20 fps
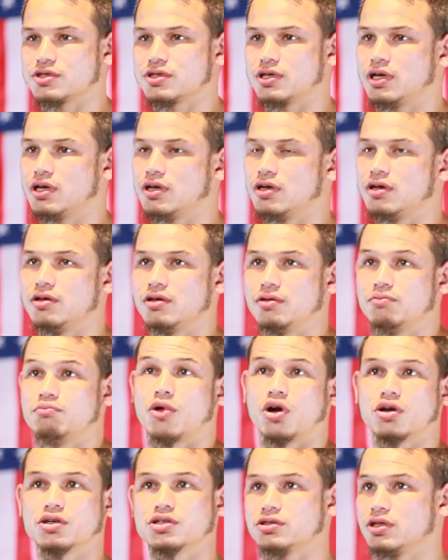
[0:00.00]

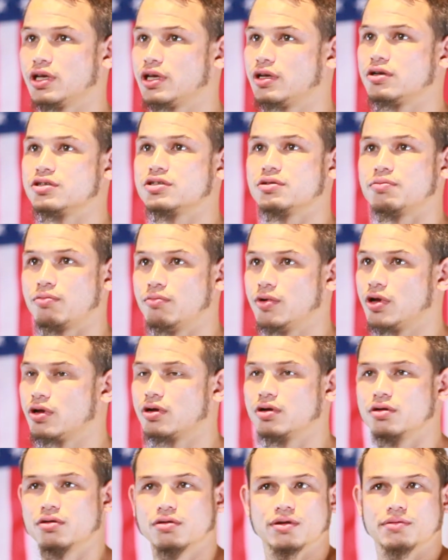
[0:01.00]
Mark Slater's the promoter.